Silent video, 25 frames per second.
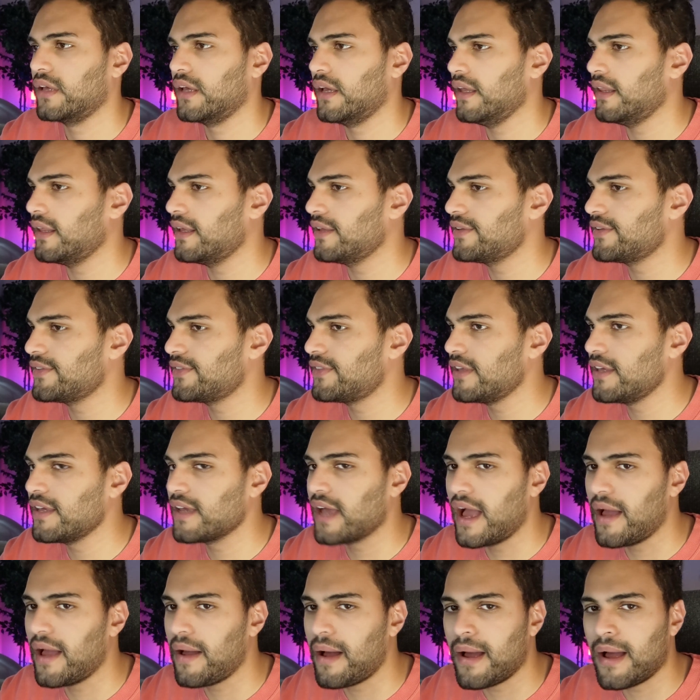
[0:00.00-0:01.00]
Yeah, that's the
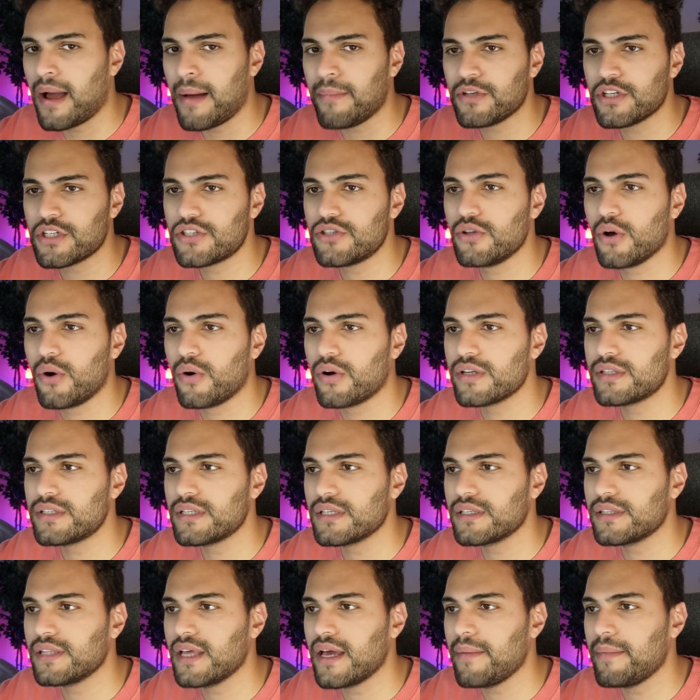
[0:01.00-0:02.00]
thing. I, am just
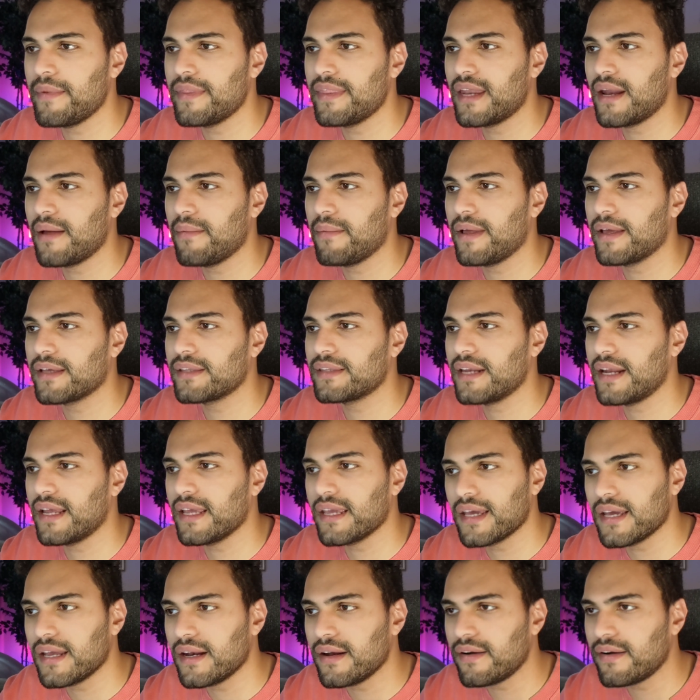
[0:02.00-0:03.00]
noticing them, and then I'm like, did I
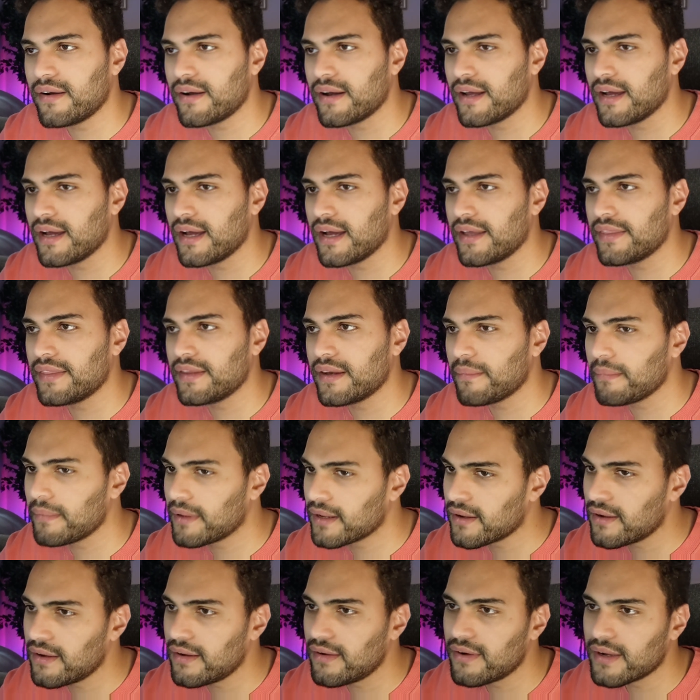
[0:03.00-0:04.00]
get it or not? And then I'm
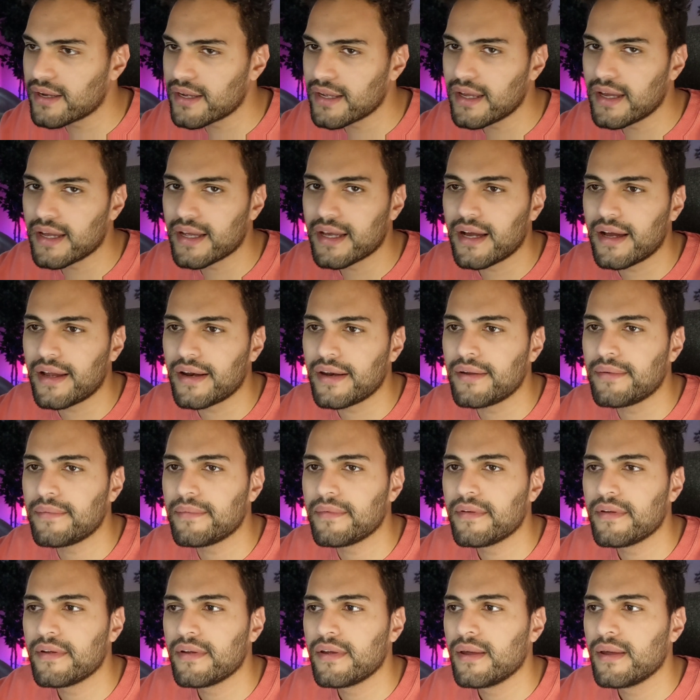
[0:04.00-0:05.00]
like, oh, okay, I got it.